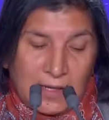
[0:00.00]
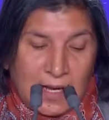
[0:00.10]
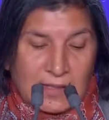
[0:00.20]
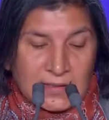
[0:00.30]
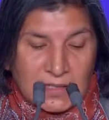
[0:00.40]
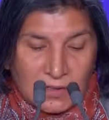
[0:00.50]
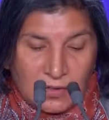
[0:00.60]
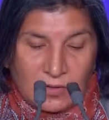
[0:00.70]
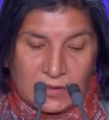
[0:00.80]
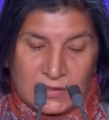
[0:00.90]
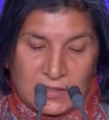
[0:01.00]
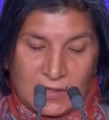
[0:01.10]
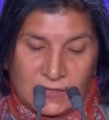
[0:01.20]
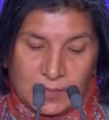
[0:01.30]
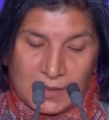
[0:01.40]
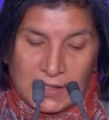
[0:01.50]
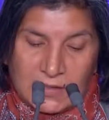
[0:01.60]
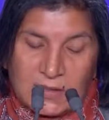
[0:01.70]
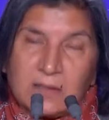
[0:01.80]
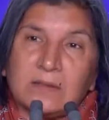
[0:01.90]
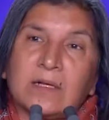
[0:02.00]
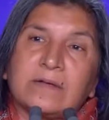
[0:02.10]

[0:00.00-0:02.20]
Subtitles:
and security of the person, the